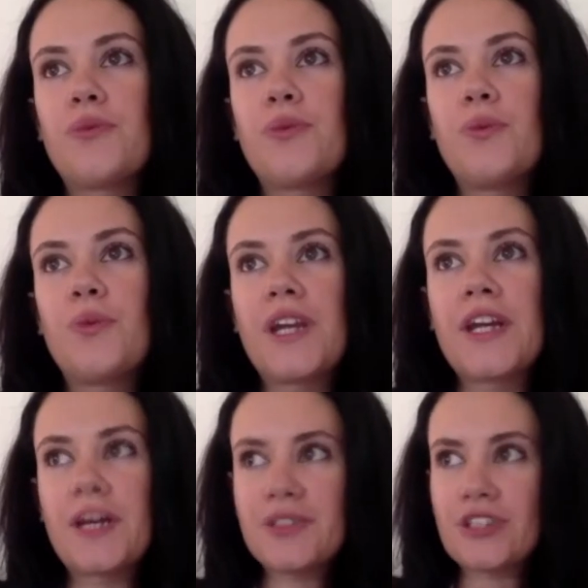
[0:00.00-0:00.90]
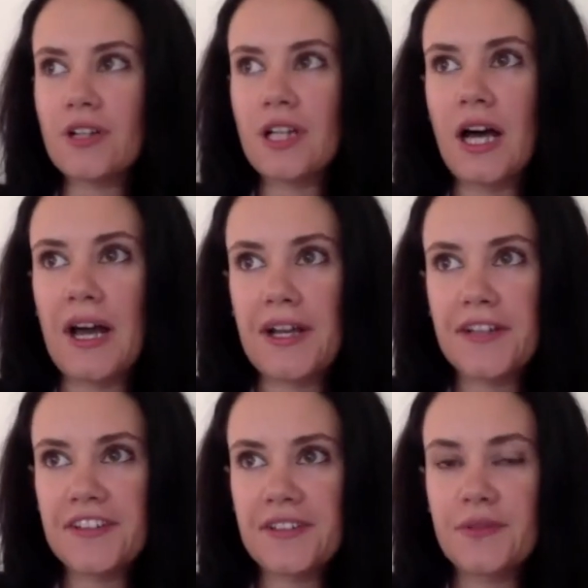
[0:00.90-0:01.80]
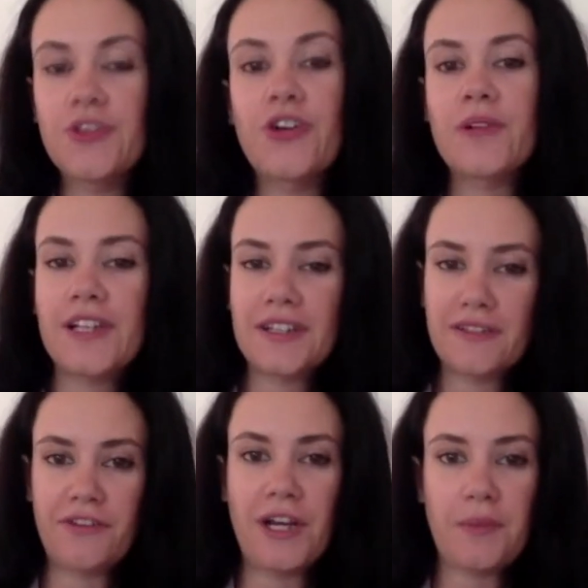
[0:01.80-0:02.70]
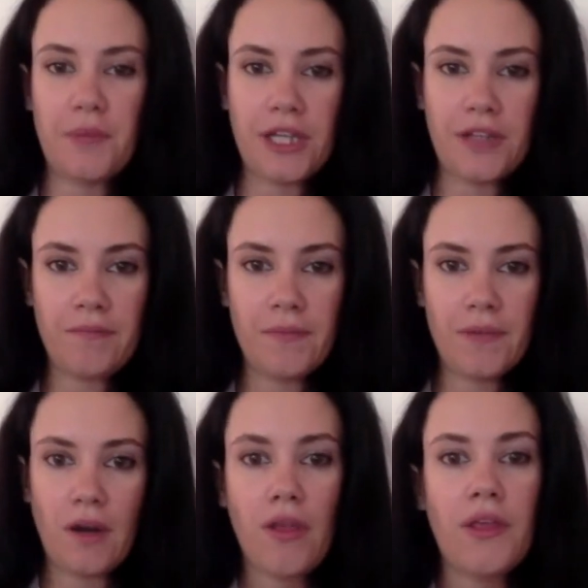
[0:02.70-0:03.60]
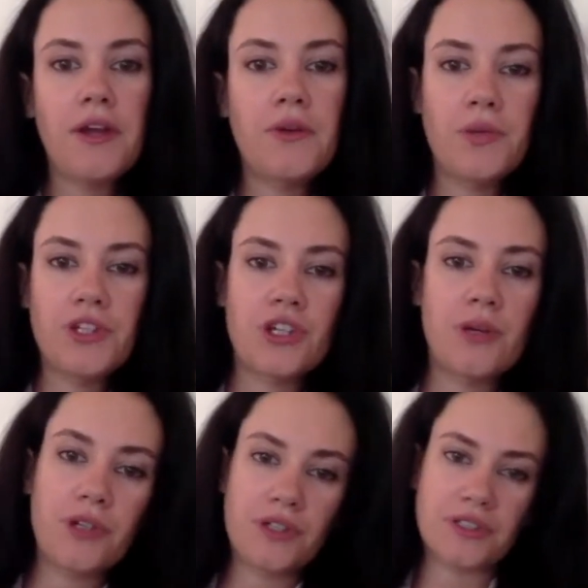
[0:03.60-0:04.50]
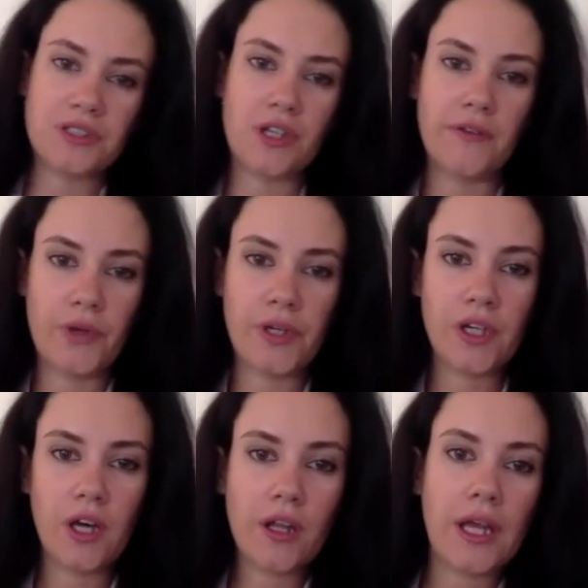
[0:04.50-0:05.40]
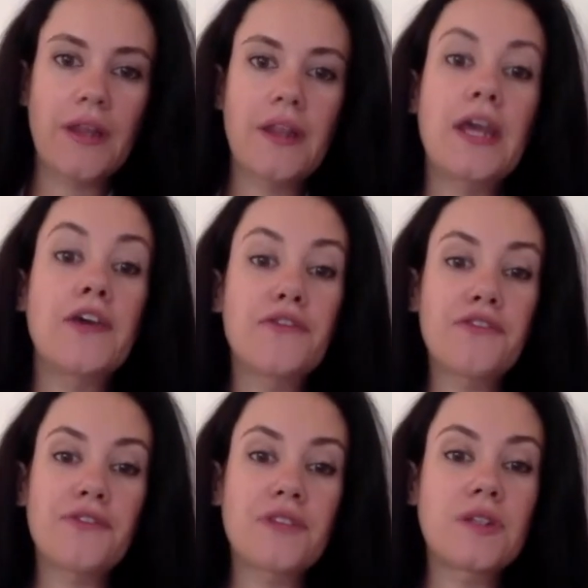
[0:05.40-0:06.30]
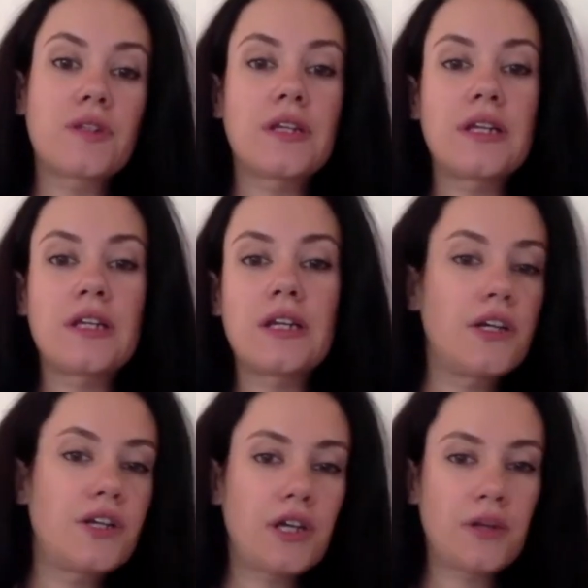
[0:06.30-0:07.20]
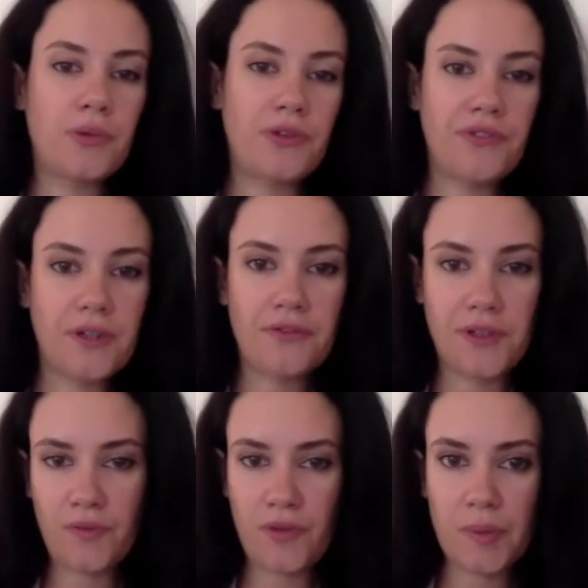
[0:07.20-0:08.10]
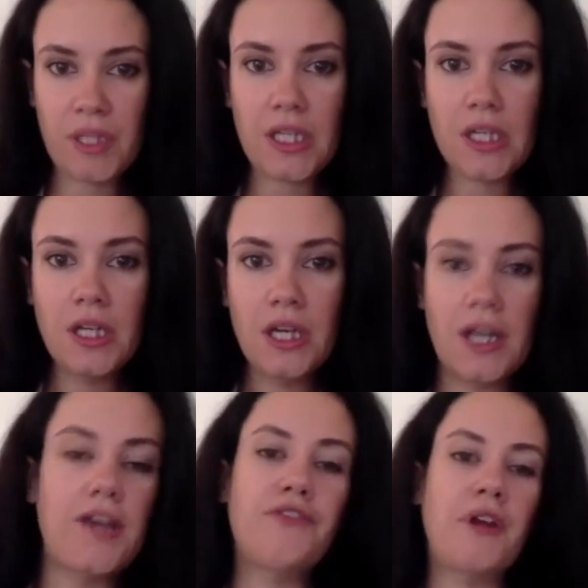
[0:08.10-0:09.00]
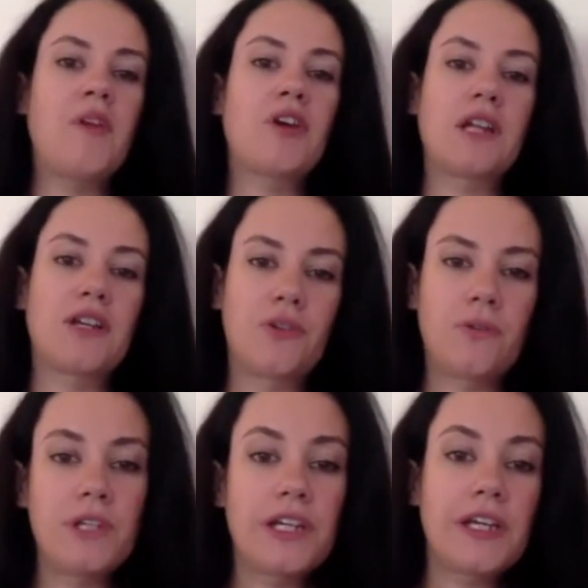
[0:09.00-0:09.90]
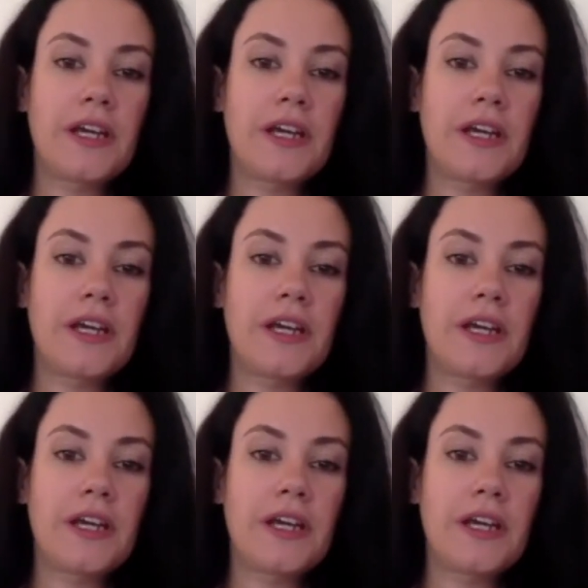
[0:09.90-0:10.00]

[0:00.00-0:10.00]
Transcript: When it comes to clients, normally they find me and then we jump on a discovery call. And if they are not a perfect fit for me, if I'm not like truly